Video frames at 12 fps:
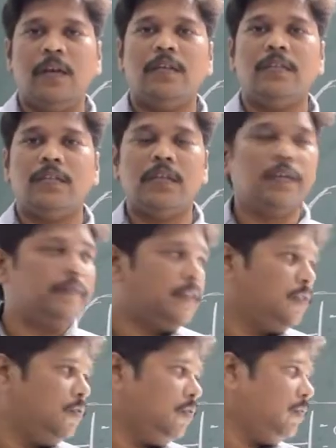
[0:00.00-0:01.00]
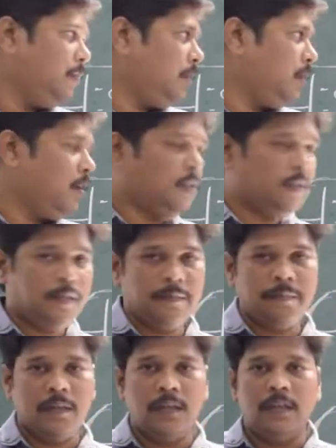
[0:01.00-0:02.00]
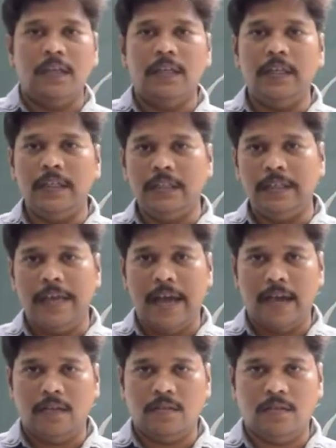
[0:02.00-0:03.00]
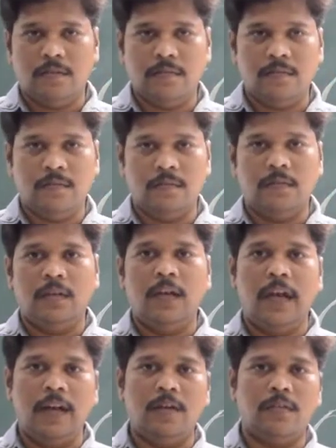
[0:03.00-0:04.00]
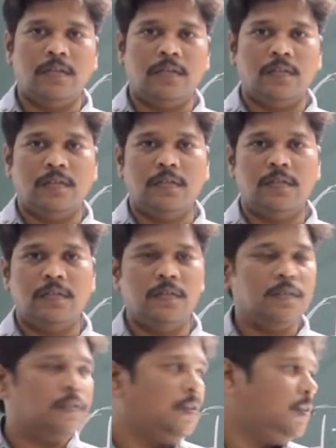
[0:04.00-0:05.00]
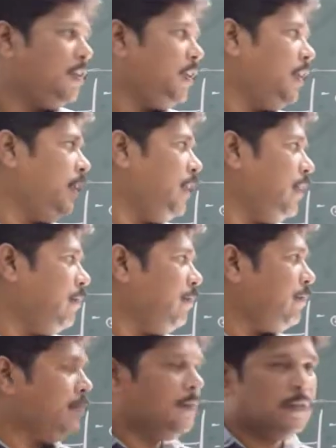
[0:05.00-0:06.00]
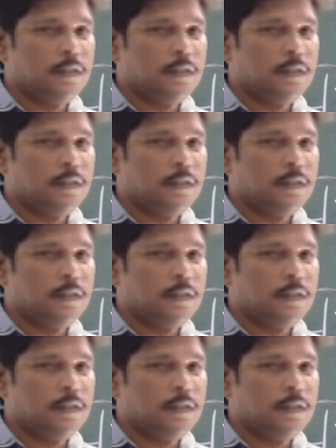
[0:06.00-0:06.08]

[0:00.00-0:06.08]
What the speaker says: So it was known because each gas, hydrogen, helium,